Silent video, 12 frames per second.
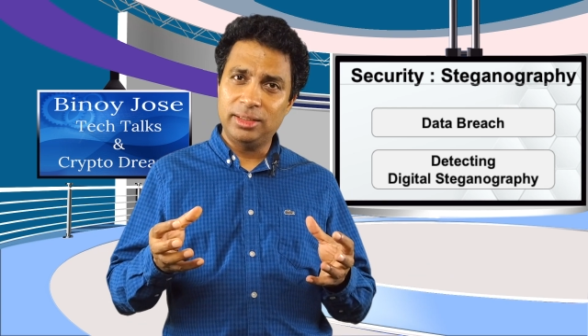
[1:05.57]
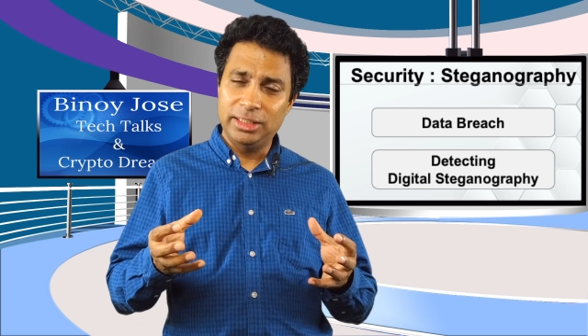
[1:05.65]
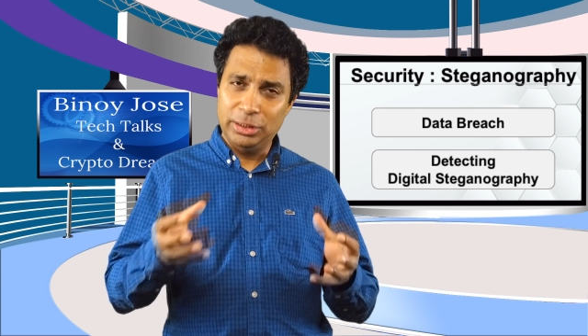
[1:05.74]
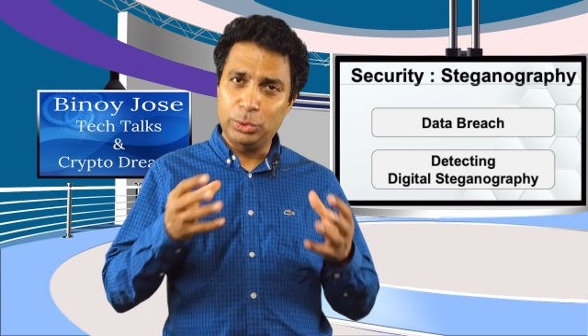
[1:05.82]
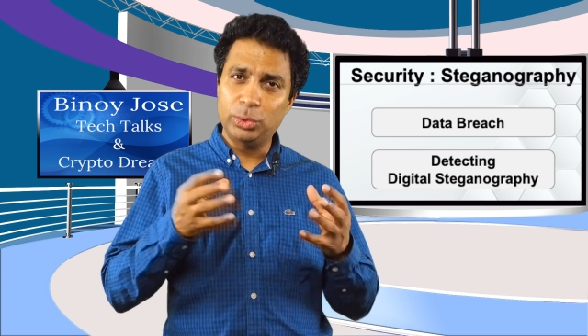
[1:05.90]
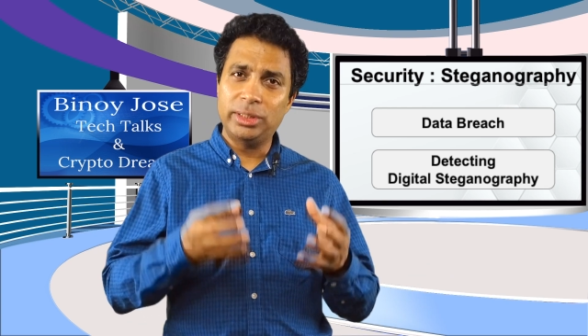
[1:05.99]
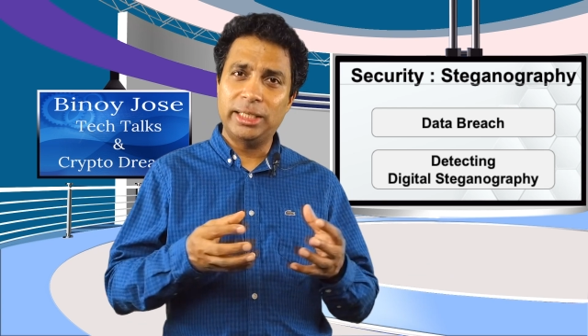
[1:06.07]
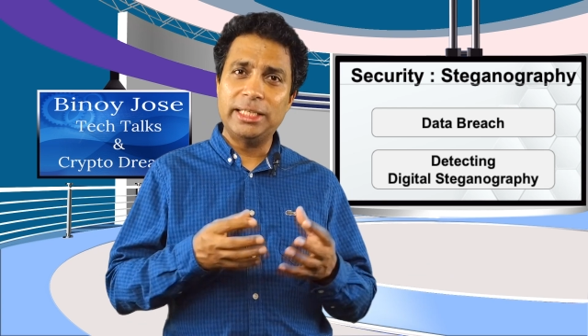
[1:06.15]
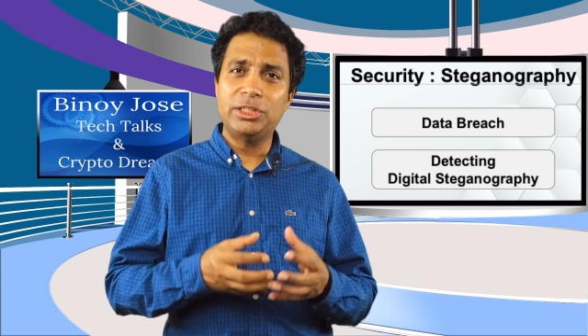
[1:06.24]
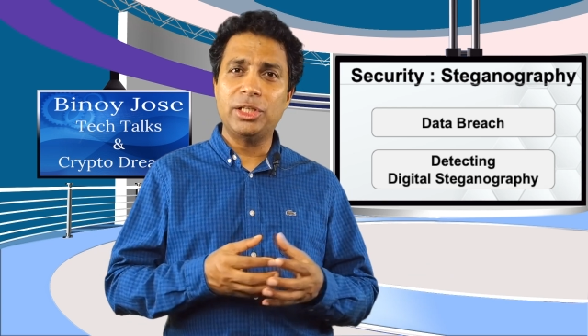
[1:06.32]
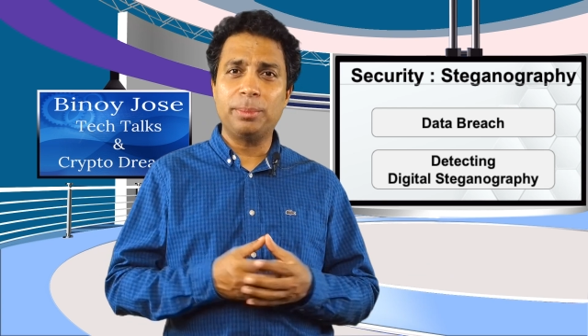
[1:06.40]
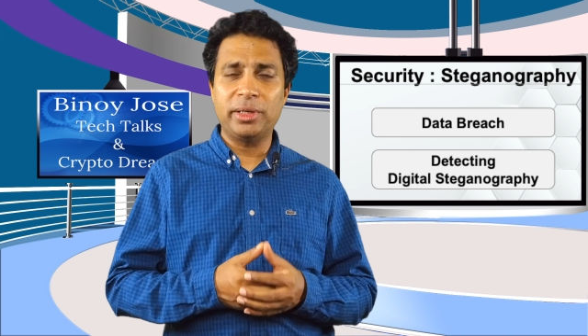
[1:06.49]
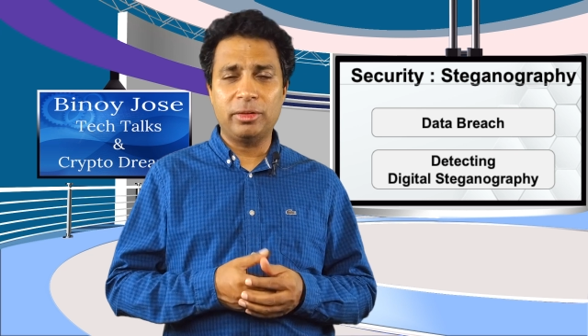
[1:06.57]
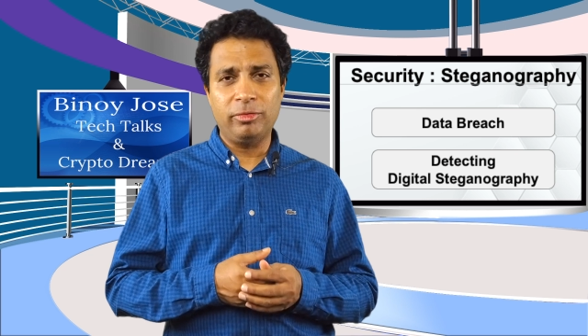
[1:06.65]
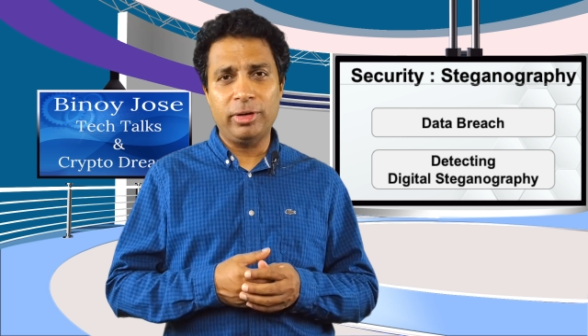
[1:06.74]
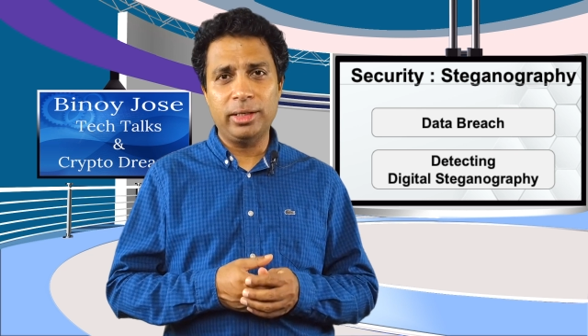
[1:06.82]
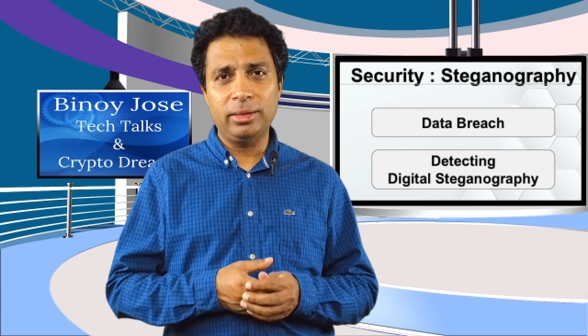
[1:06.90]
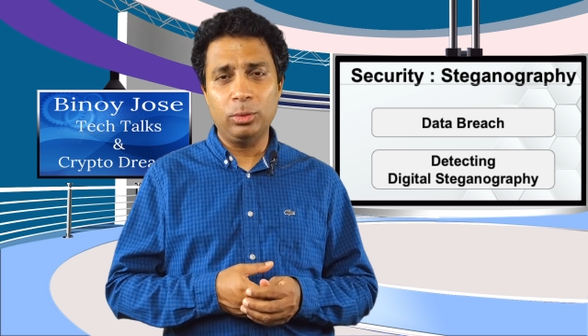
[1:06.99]
into a JPEG
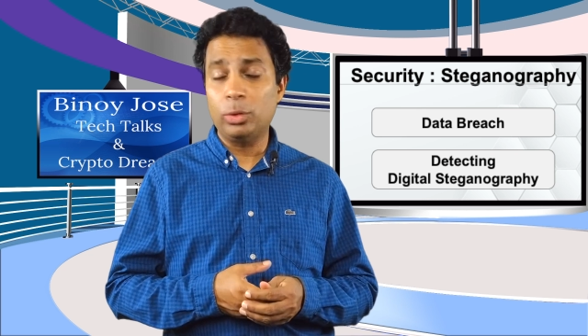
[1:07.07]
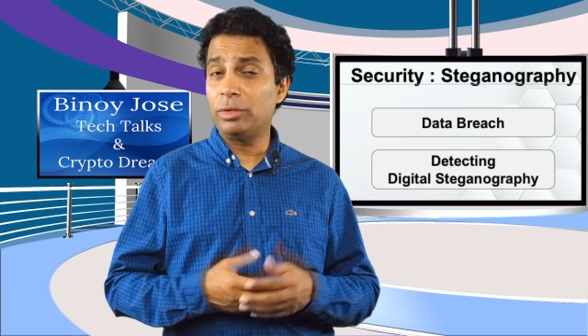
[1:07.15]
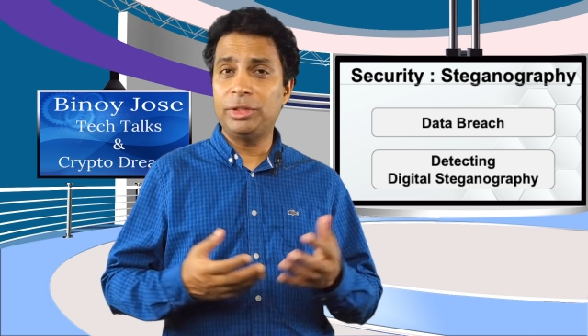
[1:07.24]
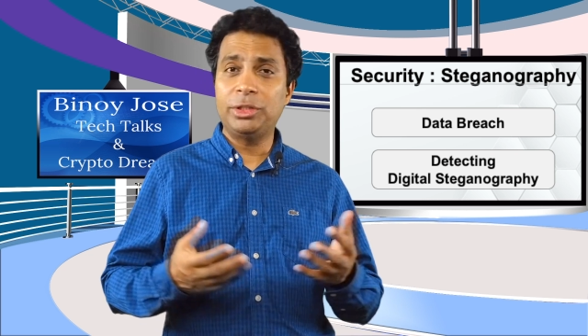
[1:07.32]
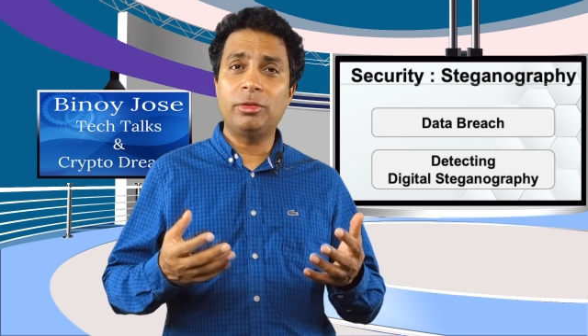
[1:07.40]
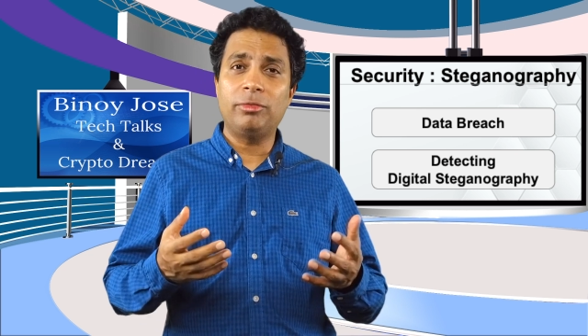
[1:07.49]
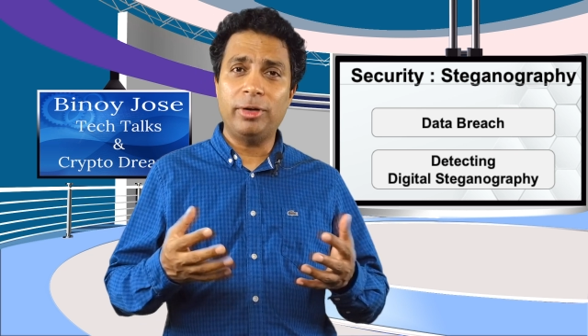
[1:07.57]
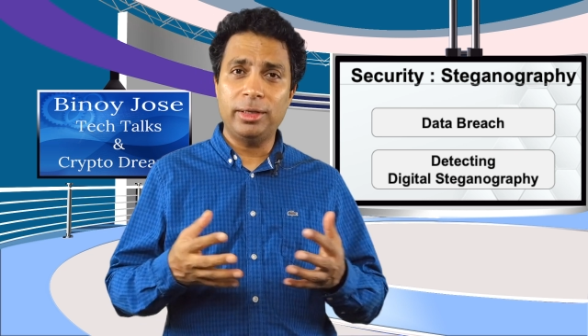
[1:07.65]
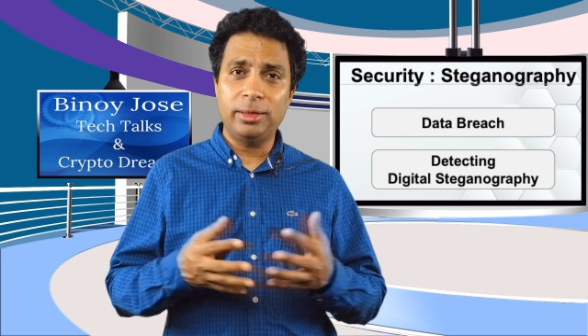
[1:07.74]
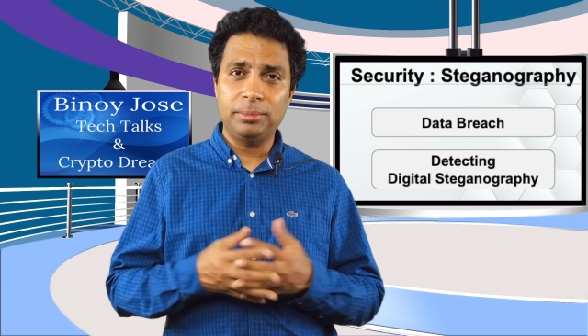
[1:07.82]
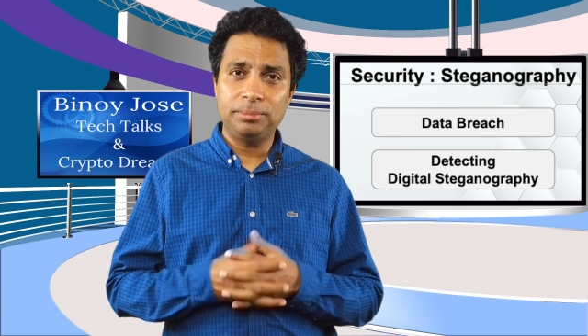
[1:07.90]
file or a video file?